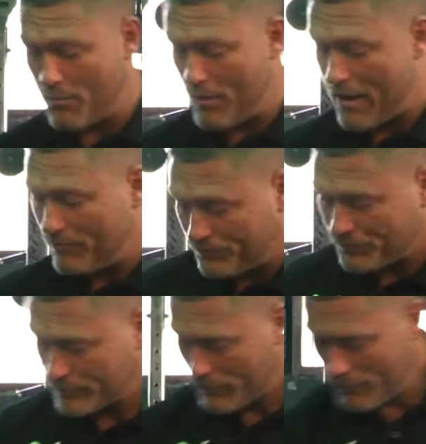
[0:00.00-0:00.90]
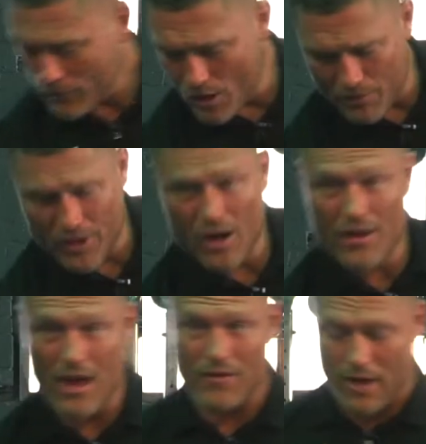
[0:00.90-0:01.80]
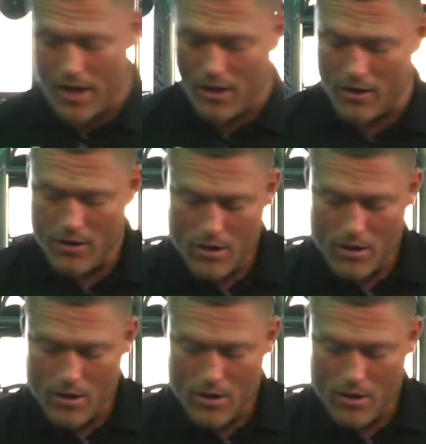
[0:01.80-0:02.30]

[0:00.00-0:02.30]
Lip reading: the bread, I'm going to go to the avocado.